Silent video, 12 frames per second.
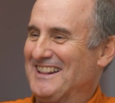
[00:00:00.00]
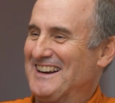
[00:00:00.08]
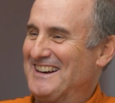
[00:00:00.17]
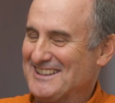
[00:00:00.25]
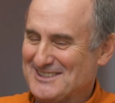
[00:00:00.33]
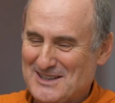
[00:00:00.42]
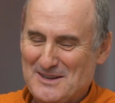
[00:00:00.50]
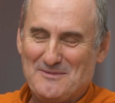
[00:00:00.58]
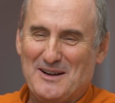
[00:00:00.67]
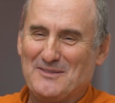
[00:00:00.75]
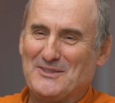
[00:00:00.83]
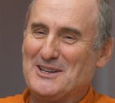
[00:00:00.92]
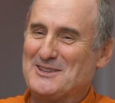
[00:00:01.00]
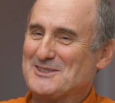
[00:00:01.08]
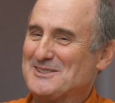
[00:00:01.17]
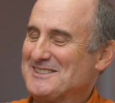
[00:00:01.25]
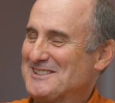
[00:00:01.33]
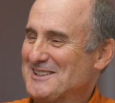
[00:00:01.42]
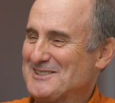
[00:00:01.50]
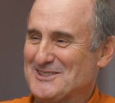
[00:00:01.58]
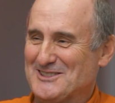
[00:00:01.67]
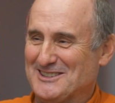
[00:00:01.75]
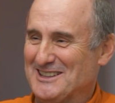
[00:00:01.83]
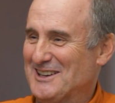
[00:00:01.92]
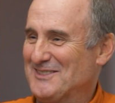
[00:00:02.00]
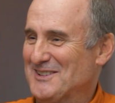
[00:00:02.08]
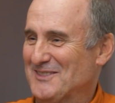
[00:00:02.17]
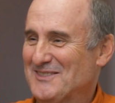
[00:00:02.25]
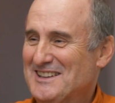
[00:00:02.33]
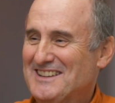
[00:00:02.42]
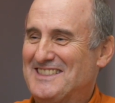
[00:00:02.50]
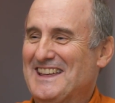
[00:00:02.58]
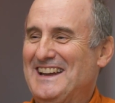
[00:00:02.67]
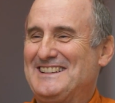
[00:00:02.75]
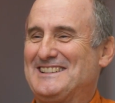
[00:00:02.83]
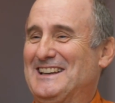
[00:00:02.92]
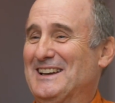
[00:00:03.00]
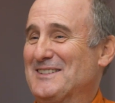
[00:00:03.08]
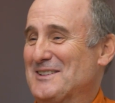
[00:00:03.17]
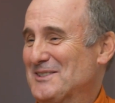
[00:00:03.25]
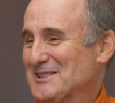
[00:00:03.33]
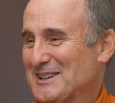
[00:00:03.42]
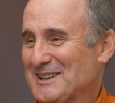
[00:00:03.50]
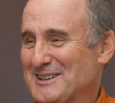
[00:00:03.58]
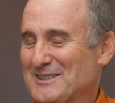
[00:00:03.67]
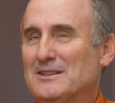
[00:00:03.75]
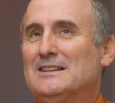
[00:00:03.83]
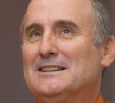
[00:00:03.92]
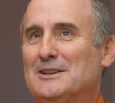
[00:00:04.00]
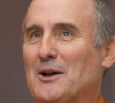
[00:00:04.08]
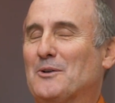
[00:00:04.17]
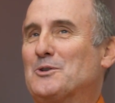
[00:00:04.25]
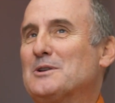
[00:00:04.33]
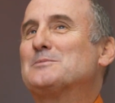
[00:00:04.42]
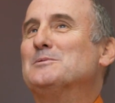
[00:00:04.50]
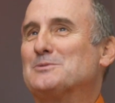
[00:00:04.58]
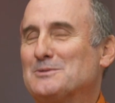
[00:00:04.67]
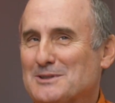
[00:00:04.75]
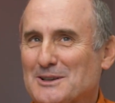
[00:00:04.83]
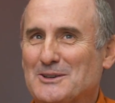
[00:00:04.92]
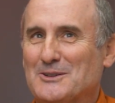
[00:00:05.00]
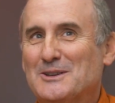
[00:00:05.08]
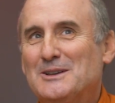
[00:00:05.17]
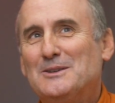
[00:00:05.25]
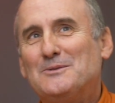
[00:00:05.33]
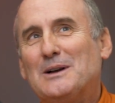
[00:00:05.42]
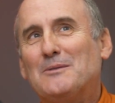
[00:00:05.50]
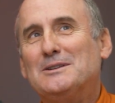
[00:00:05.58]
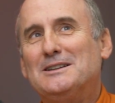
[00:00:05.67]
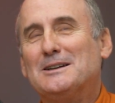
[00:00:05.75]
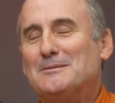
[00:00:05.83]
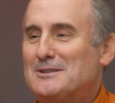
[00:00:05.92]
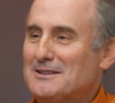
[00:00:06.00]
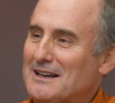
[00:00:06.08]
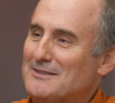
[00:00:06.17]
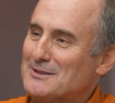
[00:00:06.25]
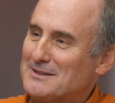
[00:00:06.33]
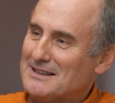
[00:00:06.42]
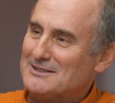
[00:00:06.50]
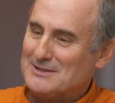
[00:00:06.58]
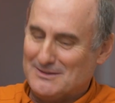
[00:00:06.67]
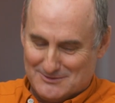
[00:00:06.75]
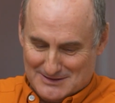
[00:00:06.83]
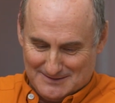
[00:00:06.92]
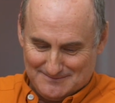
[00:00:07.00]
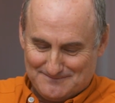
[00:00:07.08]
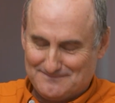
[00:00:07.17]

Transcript: were hilarious. My brothers and sisters loved them. Thanksgiving was a hoot. No, Christmas was a hoot. I wouldn't get them until after Thanksgiving, right?